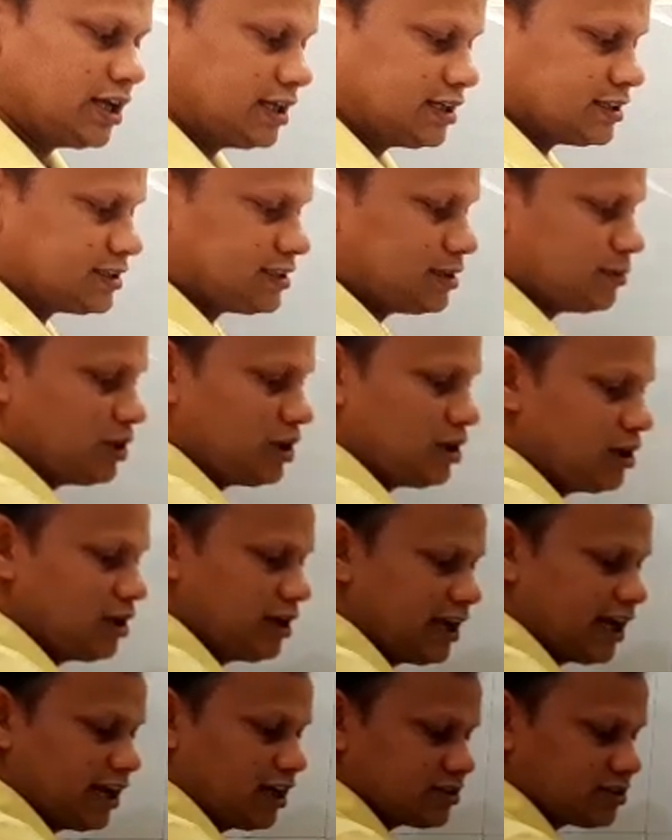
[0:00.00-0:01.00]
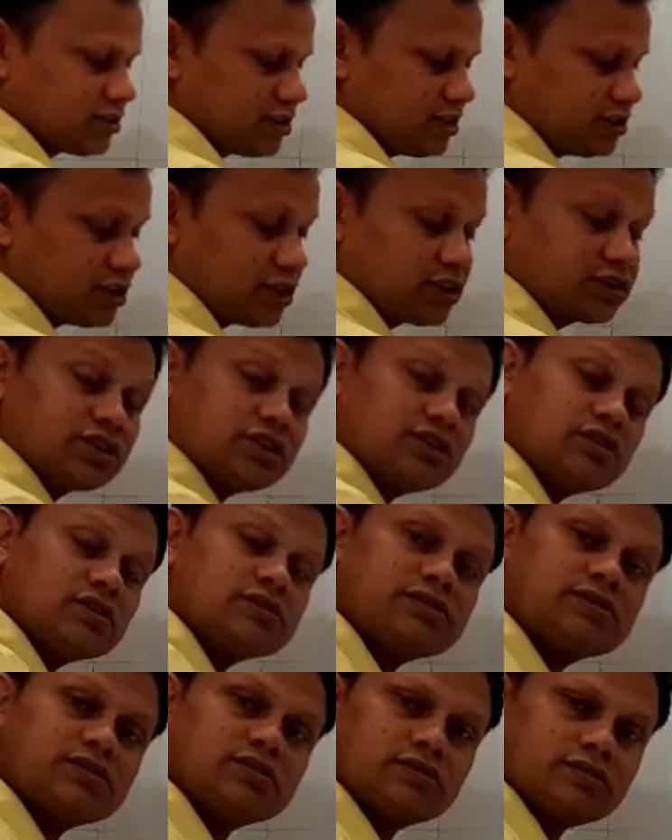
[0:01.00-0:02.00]
Similarly, at C junction
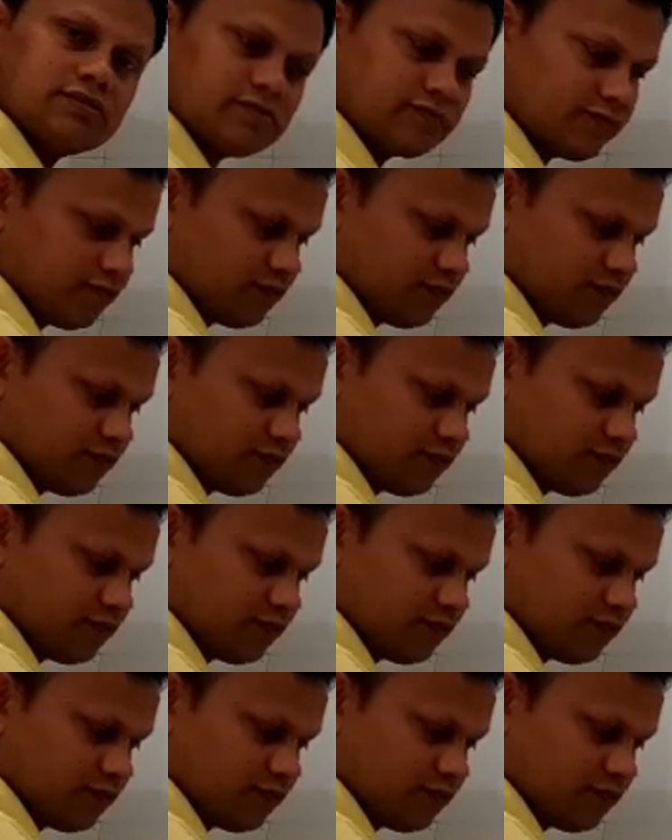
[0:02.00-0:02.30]
also,